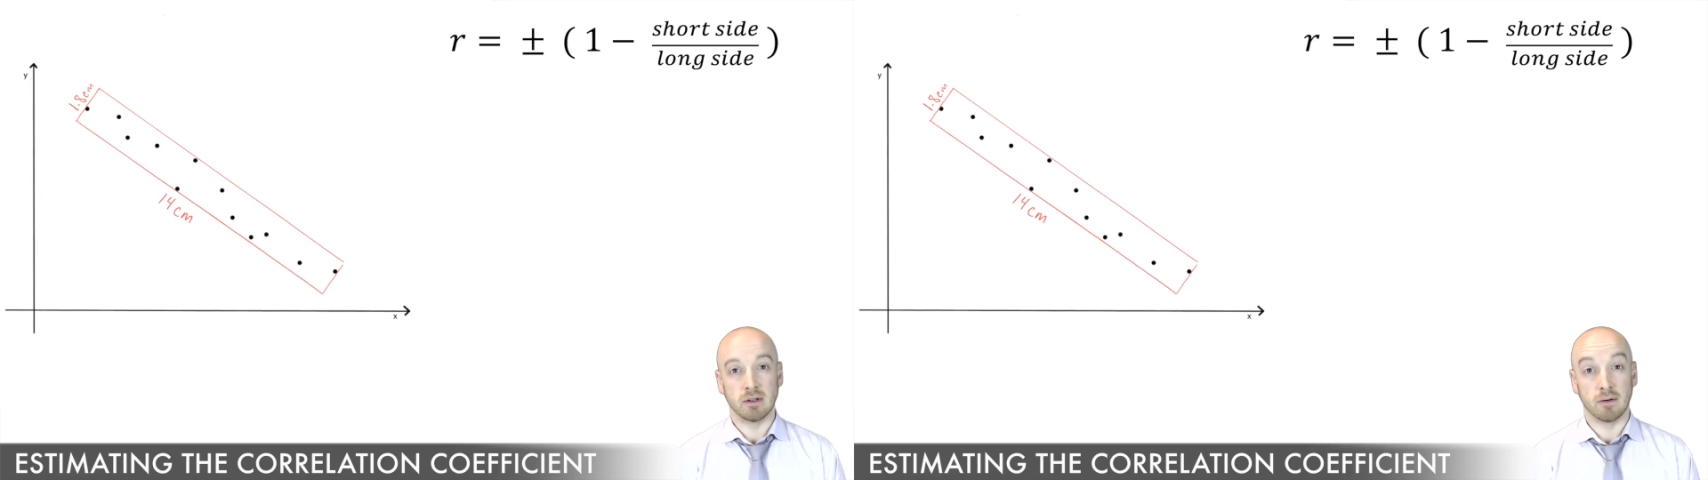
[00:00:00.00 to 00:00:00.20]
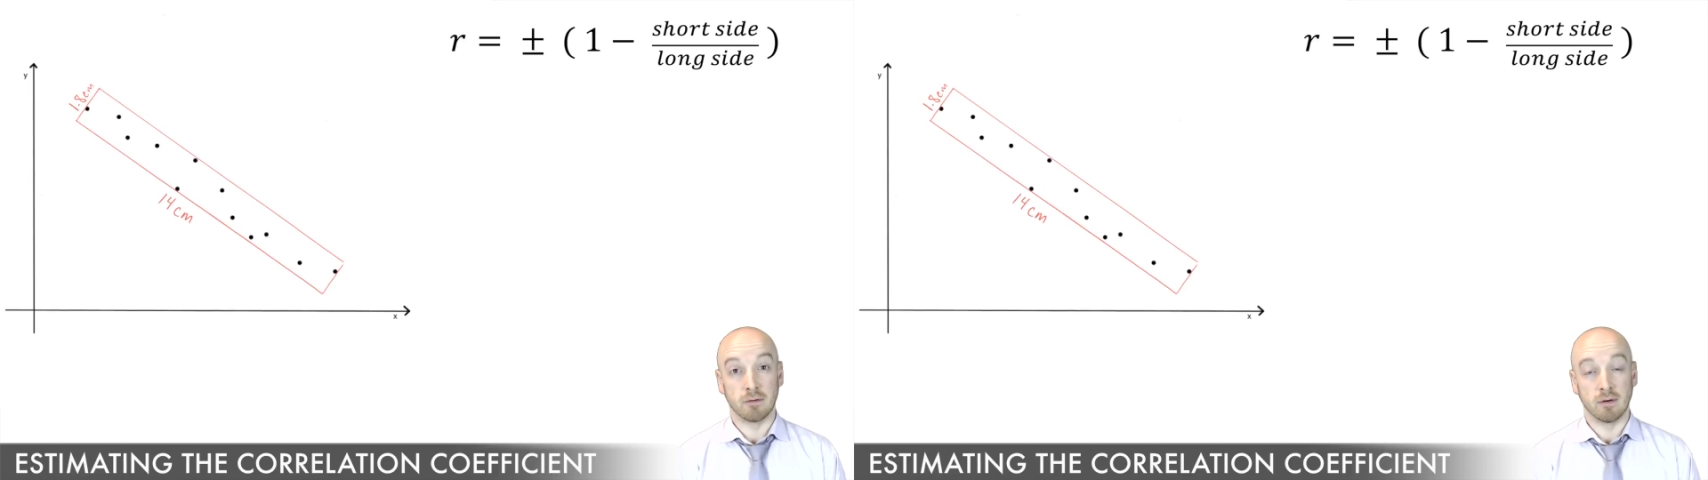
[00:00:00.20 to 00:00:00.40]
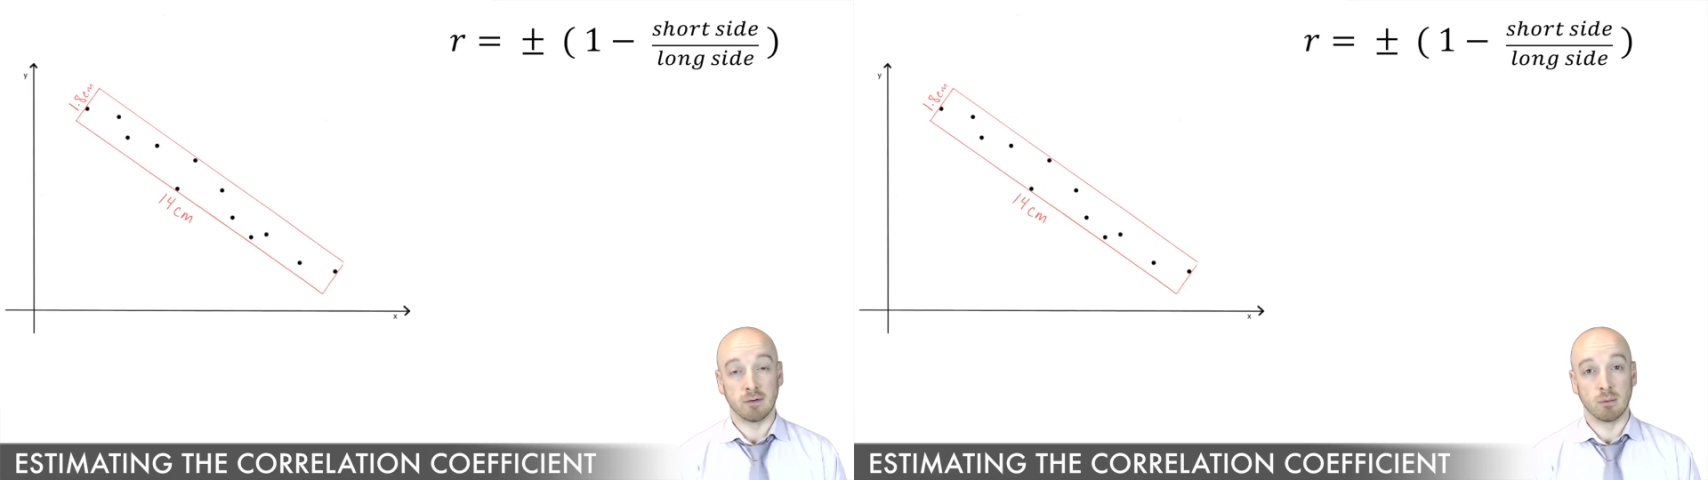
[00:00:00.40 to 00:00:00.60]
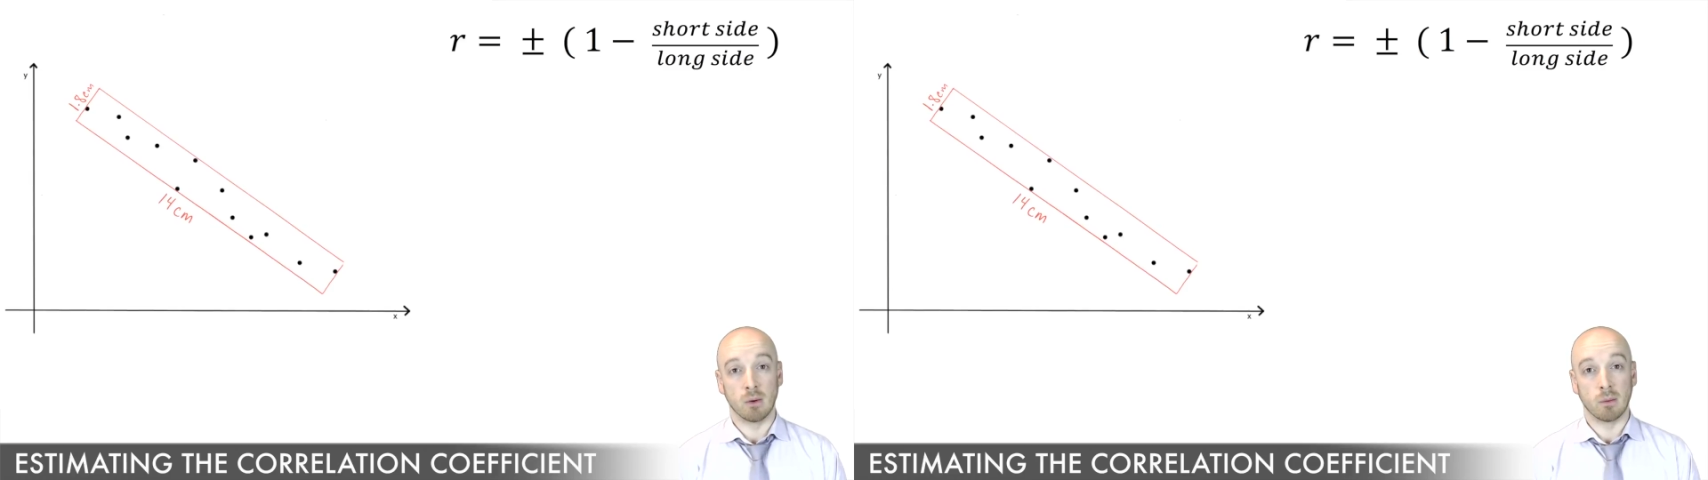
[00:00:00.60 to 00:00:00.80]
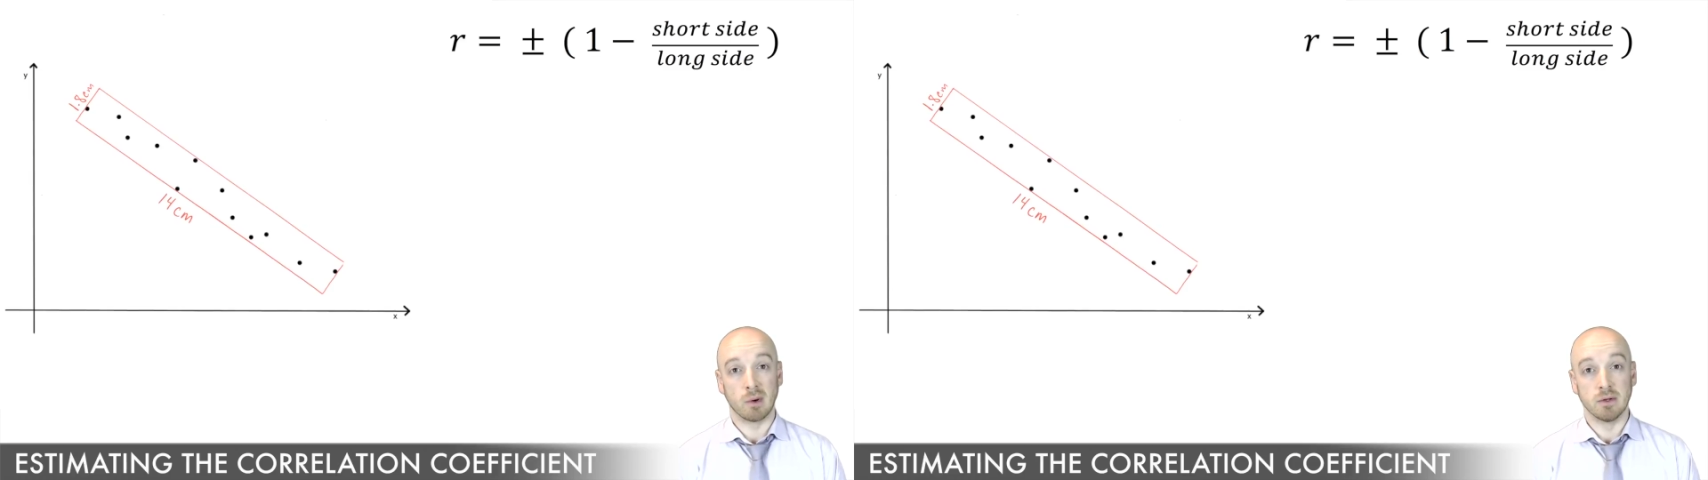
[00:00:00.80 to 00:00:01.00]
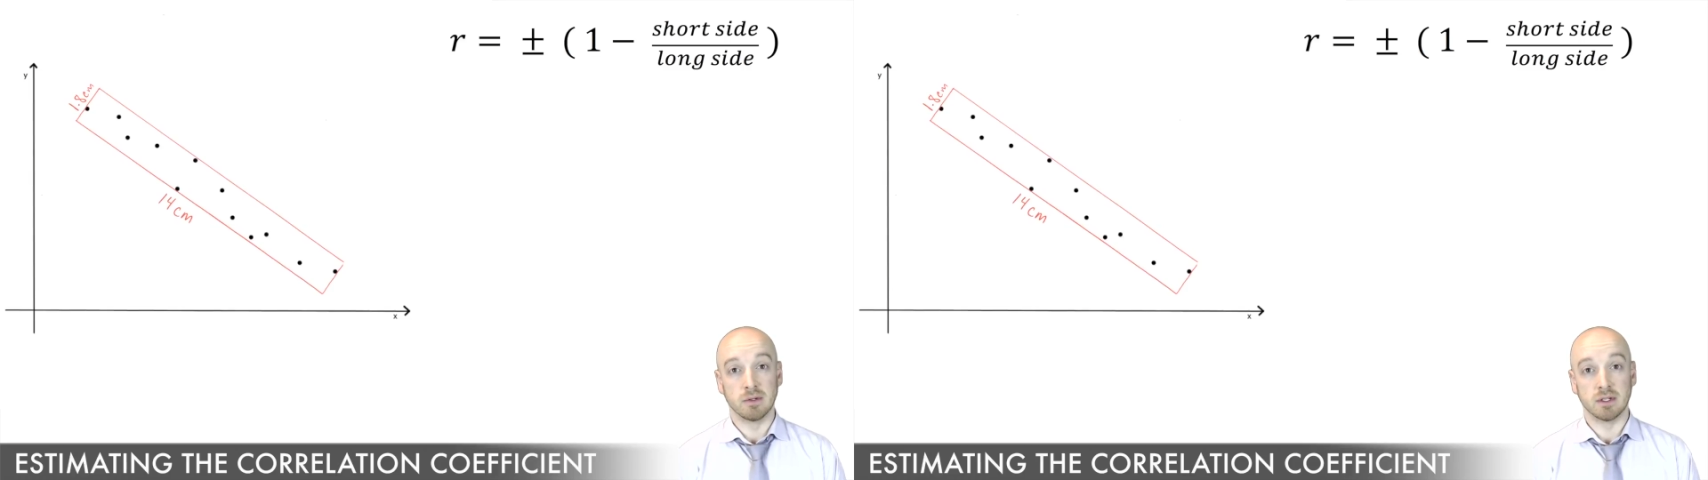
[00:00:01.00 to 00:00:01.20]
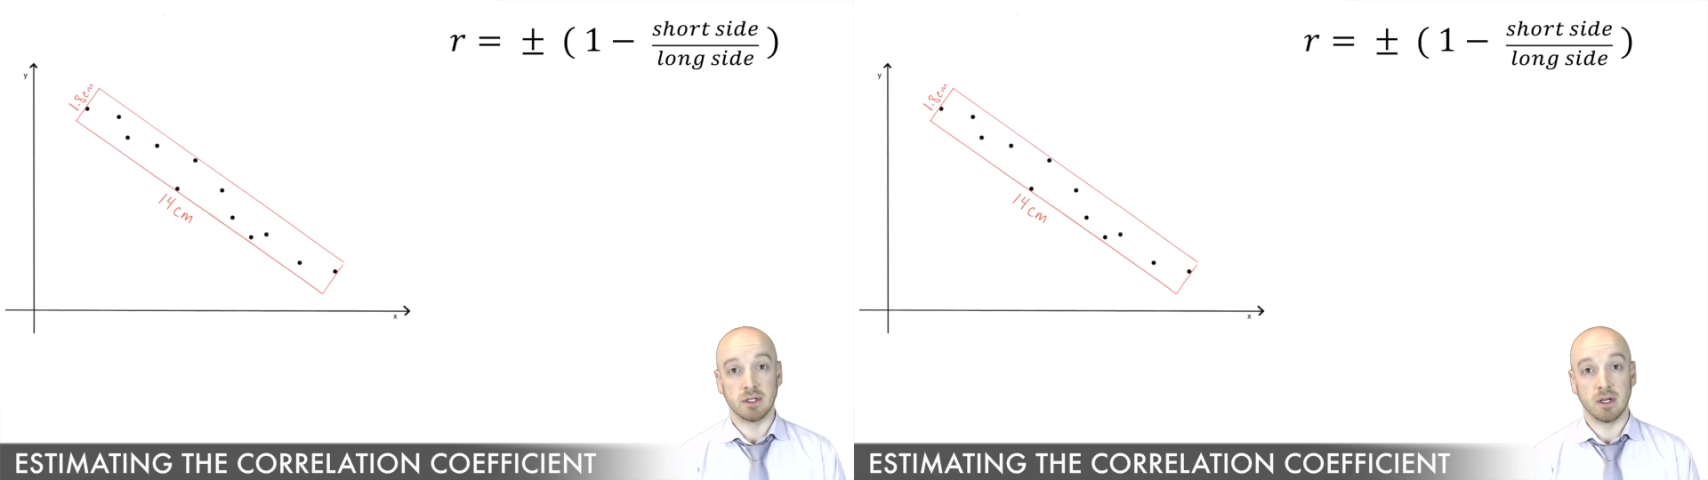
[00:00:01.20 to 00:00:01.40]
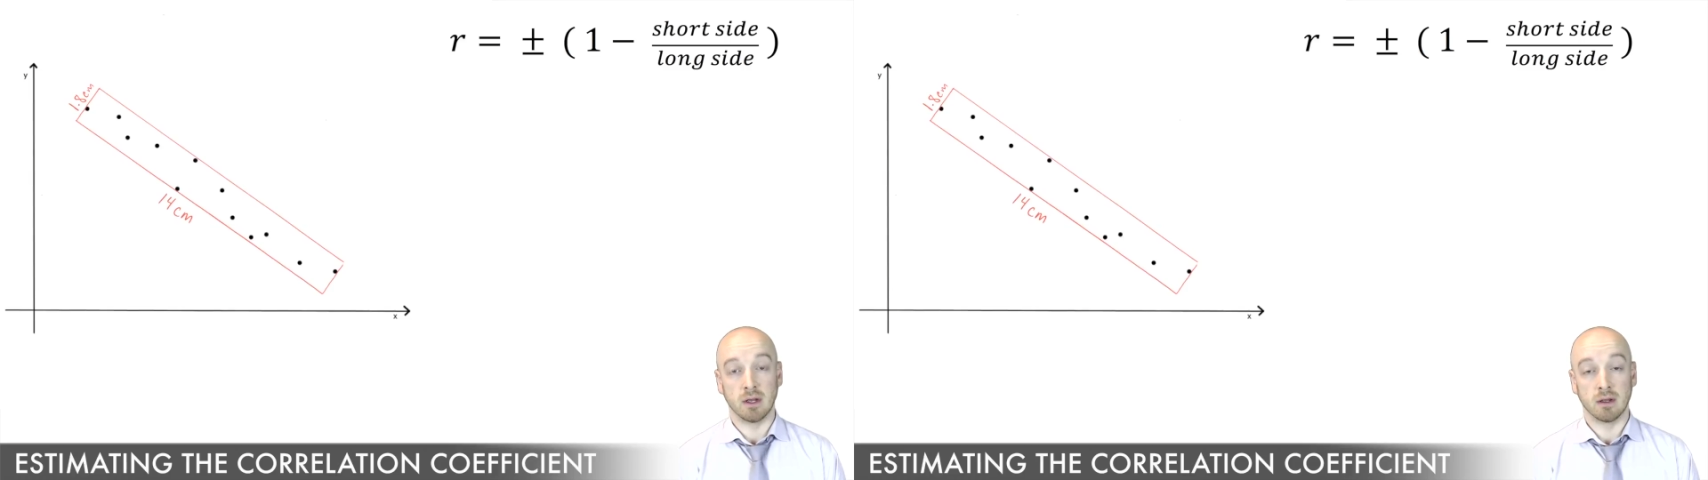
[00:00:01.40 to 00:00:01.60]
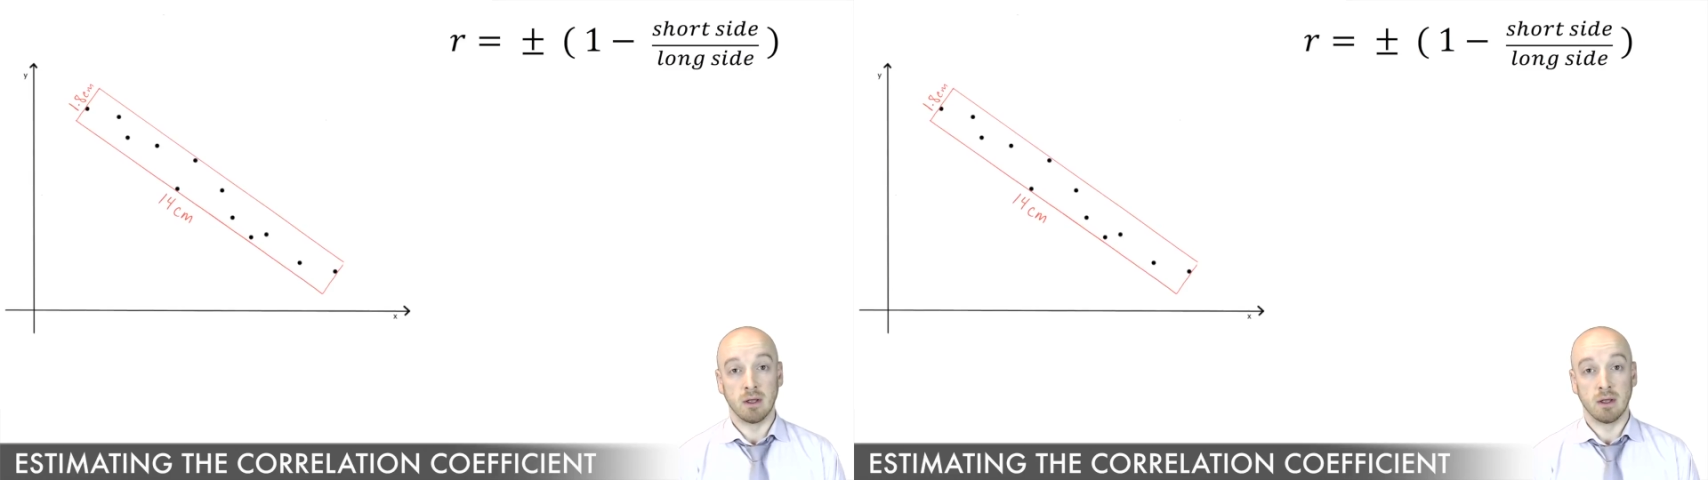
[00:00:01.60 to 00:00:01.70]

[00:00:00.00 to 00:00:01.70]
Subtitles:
or different from what we're used to seeing,